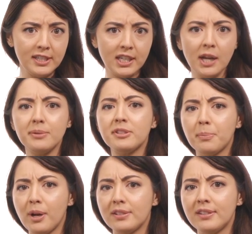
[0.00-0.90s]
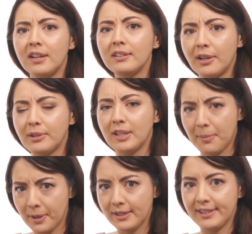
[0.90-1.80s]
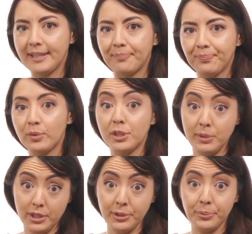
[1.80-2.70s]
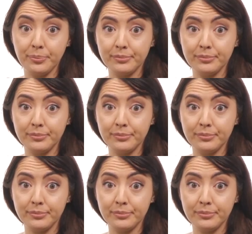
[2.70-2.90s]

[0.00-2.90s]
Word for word: to go and suppress a local uprising, which we do.